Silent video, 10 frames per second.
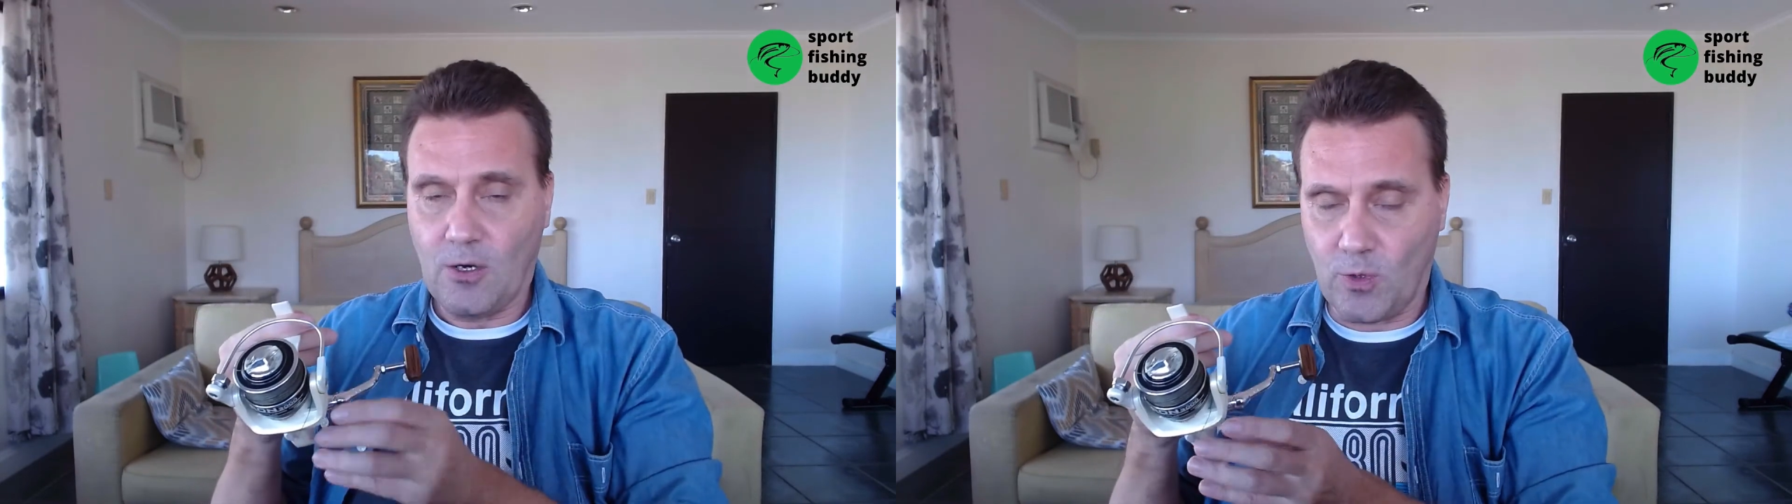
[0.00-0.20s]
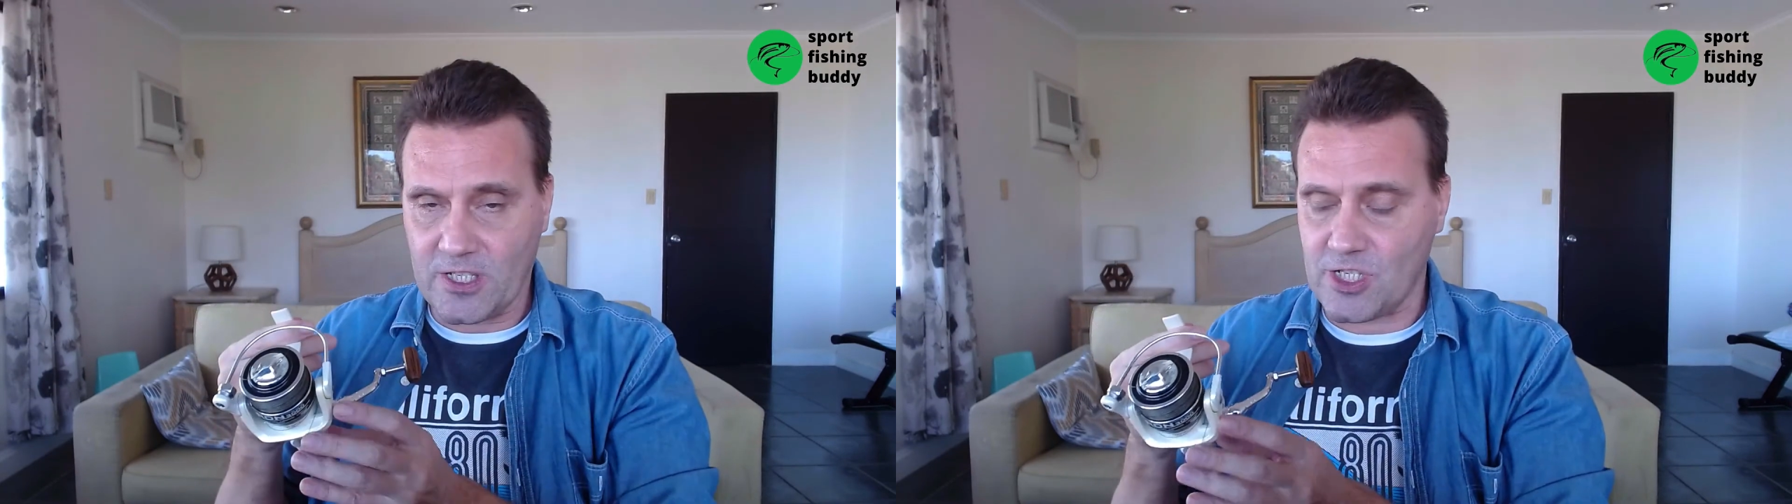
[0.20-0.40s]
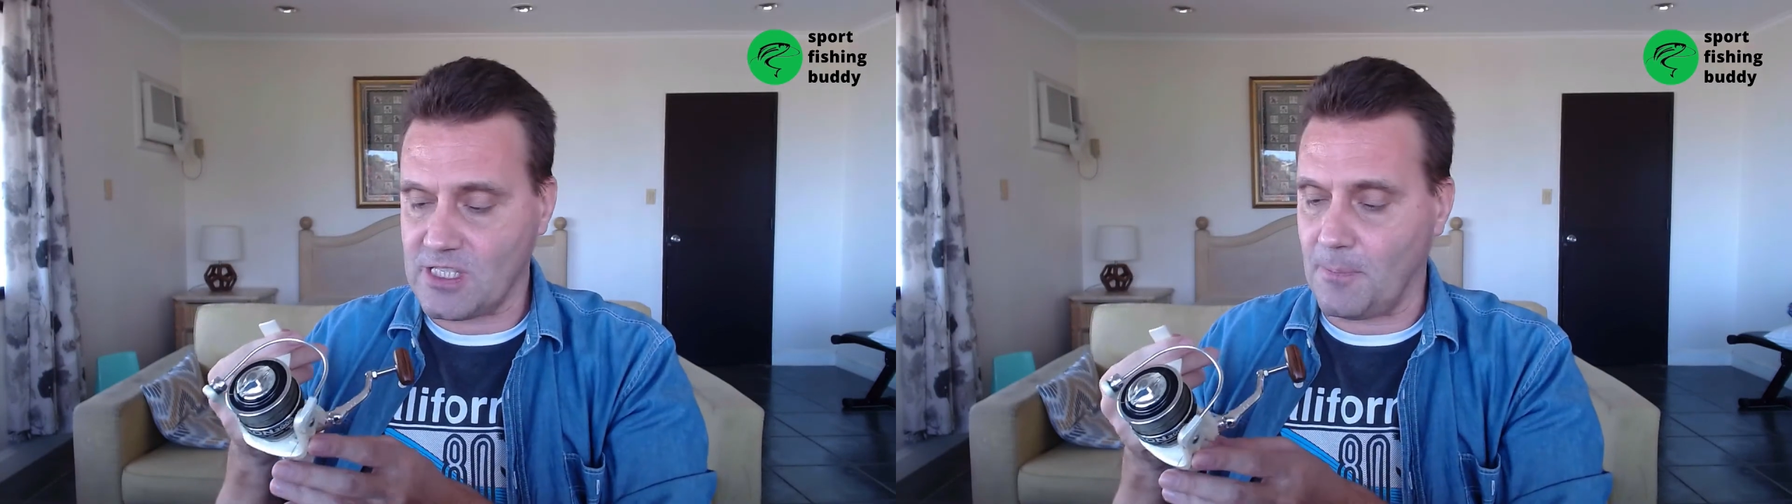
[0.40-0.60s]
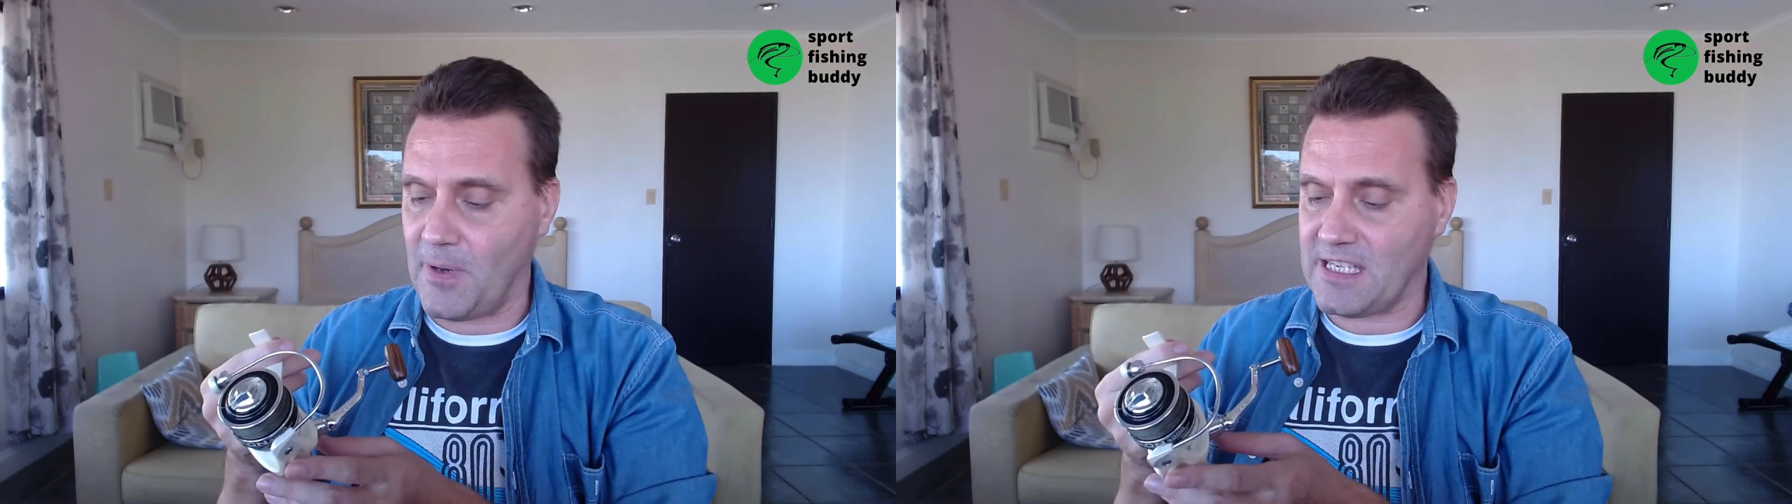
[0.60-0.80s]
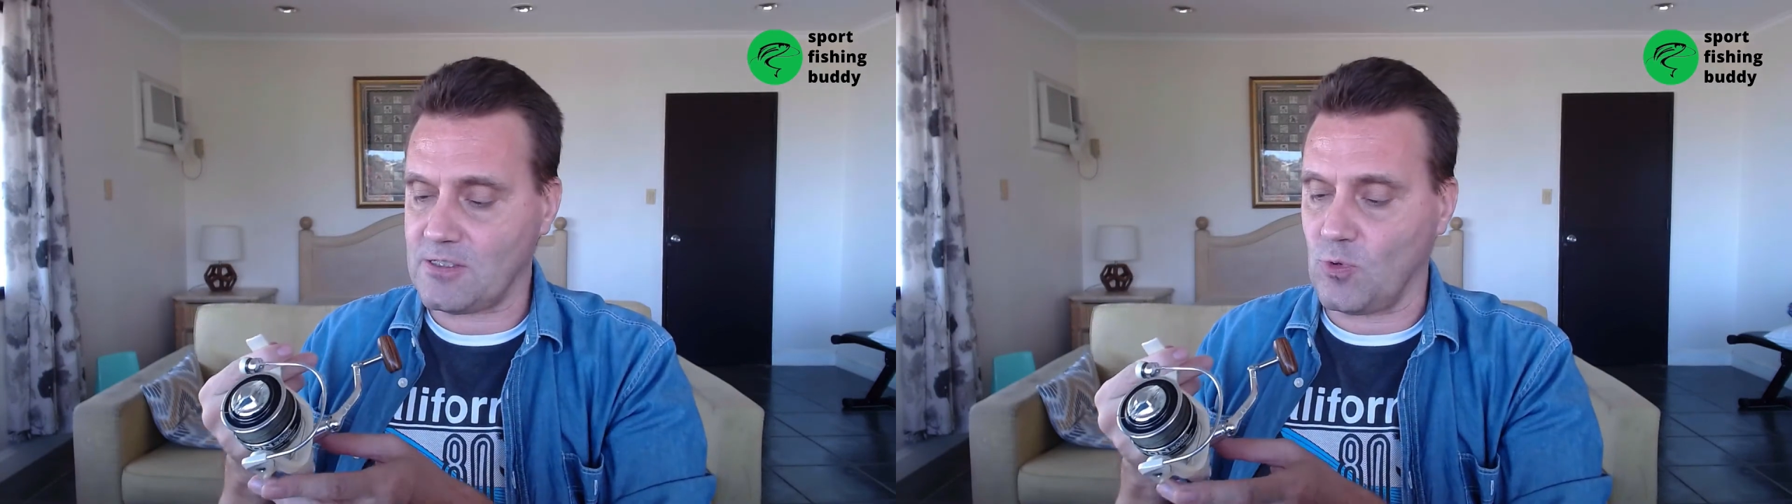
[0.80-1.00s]
which is the
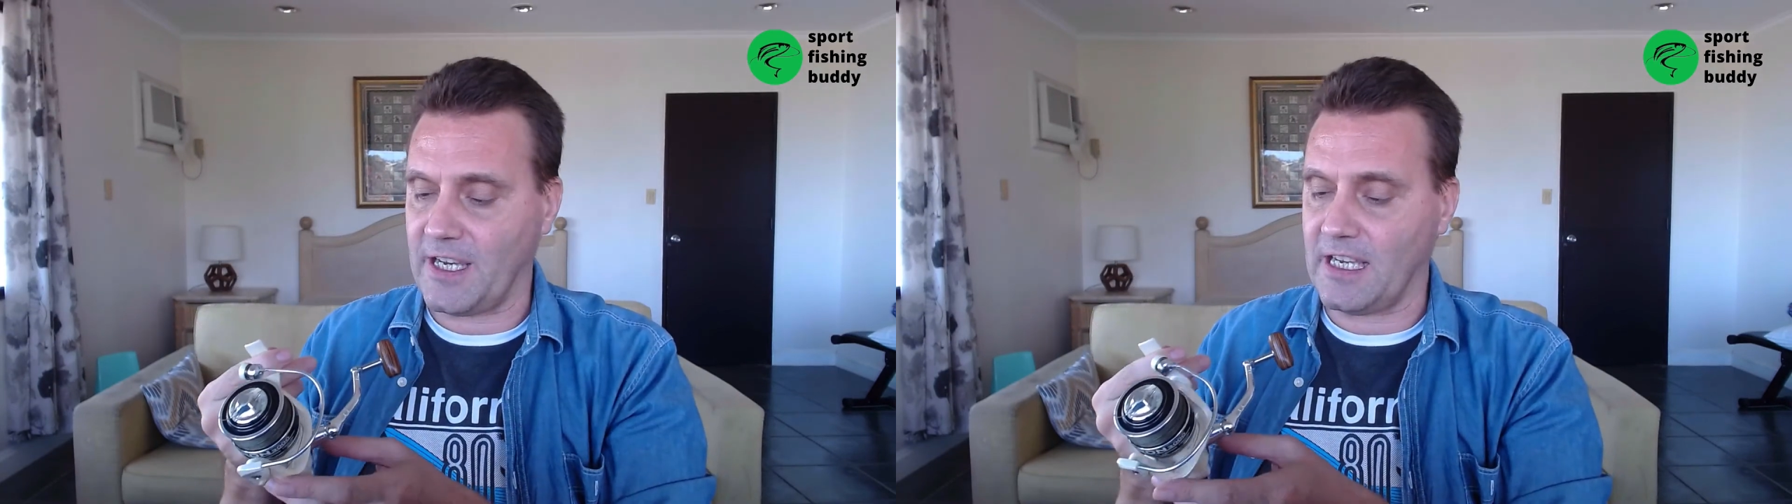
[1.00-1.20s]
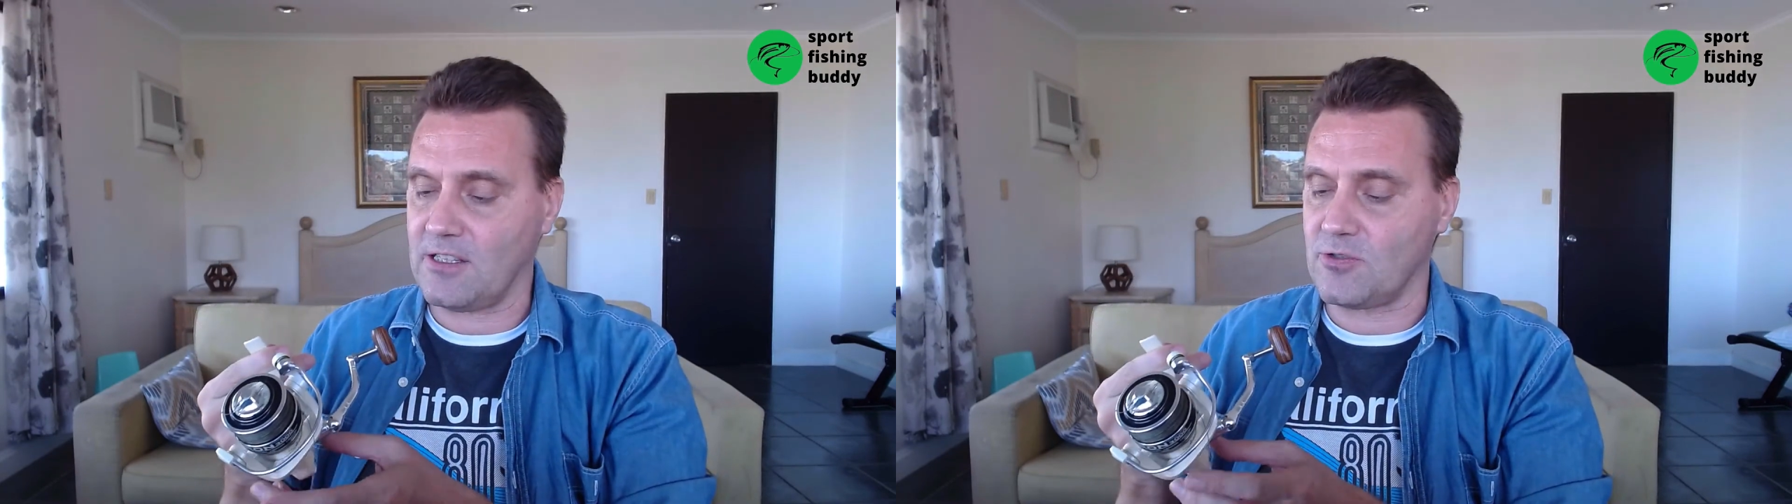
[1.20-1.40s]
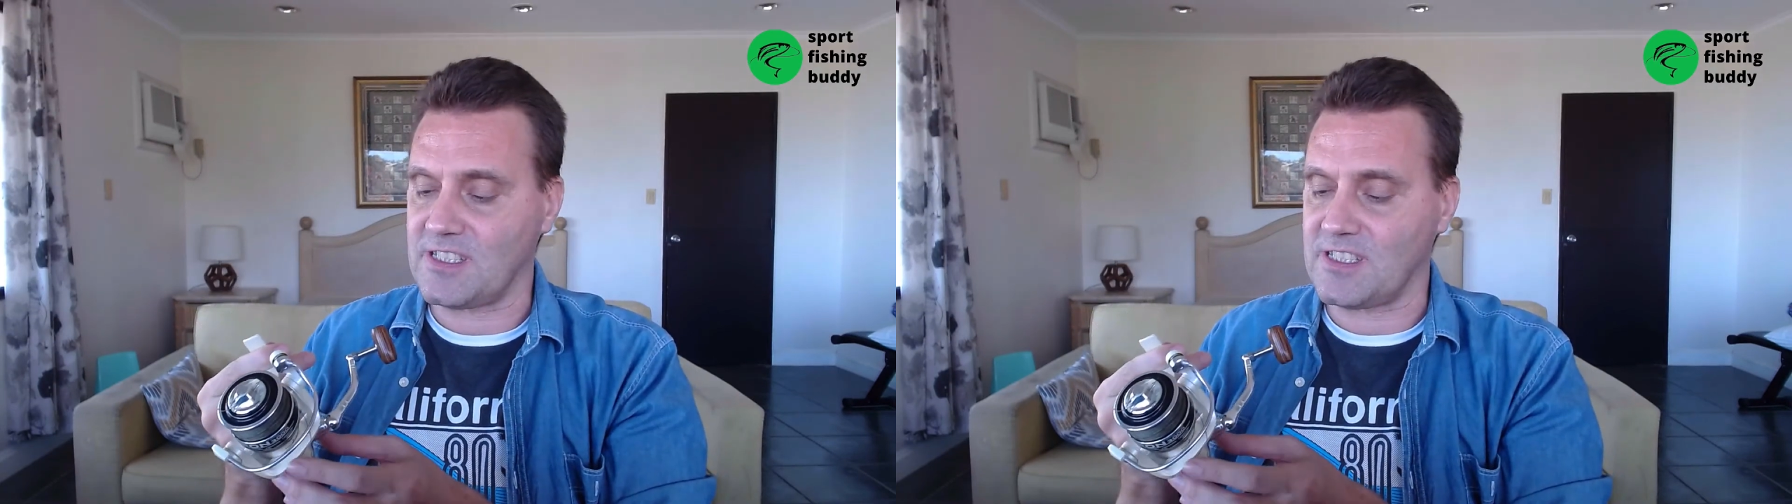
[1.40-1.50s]
best way to